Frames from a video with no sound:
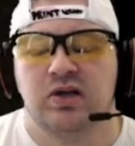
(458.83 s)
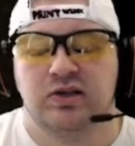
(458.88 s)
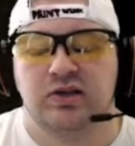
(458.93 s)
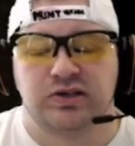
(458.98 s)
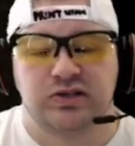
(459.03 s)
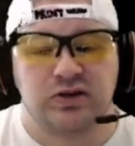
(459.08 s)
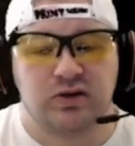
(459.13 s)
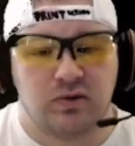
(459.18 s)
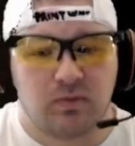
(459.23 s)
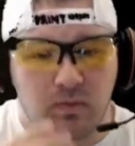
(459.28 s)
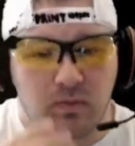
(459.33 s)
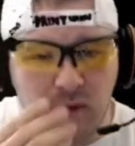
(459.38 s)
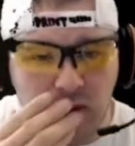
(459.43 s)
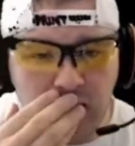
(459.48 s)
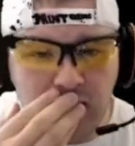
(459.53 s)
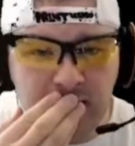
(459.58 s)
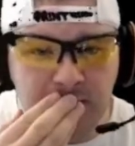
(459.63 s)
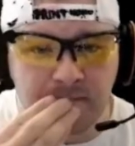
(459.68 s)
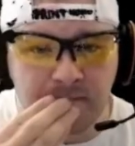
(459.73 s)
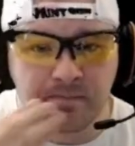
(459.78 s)
So
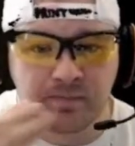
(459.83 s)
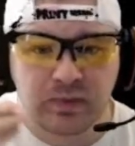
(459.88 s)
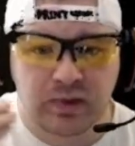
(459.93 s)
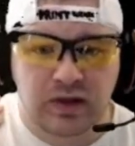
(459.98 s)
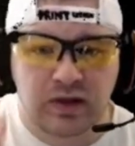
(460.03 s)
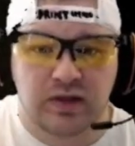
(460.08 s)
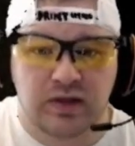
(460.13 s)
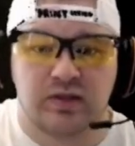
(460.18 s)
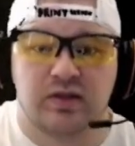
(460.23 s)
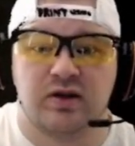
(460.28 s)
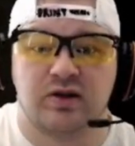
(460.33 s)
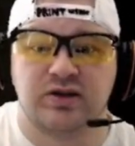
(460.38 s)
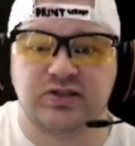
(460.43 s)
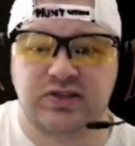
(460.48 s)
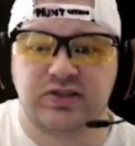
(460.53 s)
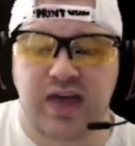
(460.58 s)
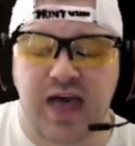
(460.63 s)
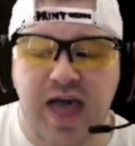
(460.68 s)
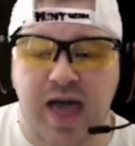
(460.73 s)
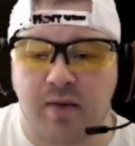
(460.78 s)
there's
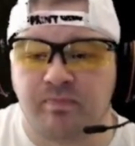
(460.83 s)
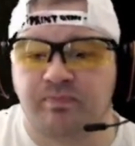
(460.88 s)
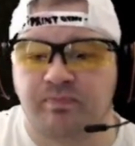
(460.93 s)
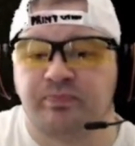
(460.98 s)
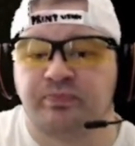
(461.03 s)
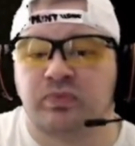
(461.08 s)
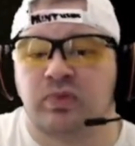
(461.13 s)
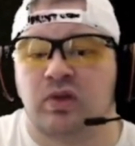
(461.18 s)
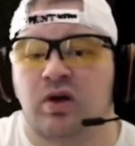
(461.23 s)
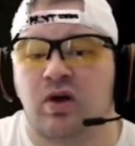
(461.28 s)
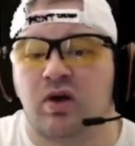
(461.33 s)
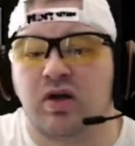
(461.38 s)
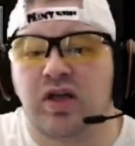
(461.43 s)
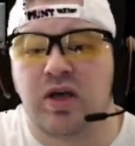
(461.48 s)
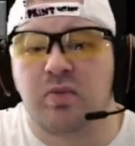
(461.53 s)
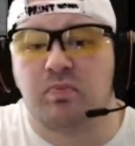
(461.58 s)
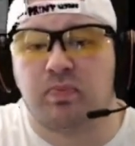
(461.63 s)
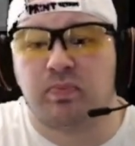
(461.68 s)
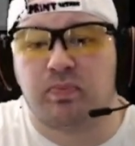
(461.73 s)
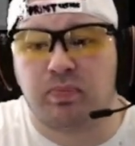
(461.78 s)
that. Okay,
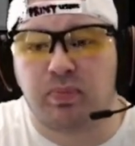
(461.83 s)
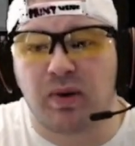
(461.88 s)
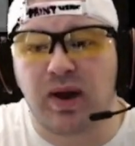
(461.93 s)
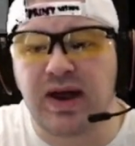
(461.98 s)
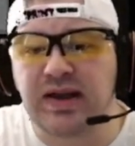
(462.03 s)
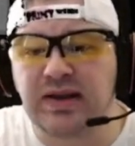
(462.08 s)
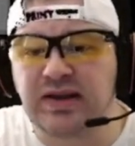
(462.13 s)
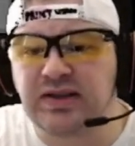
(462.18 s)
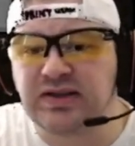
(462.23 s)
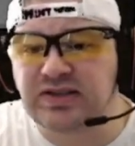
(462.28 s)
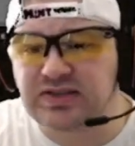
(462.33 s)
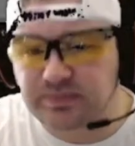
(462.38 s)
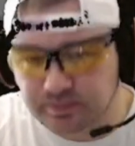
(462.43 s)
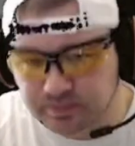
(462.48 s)
brightness.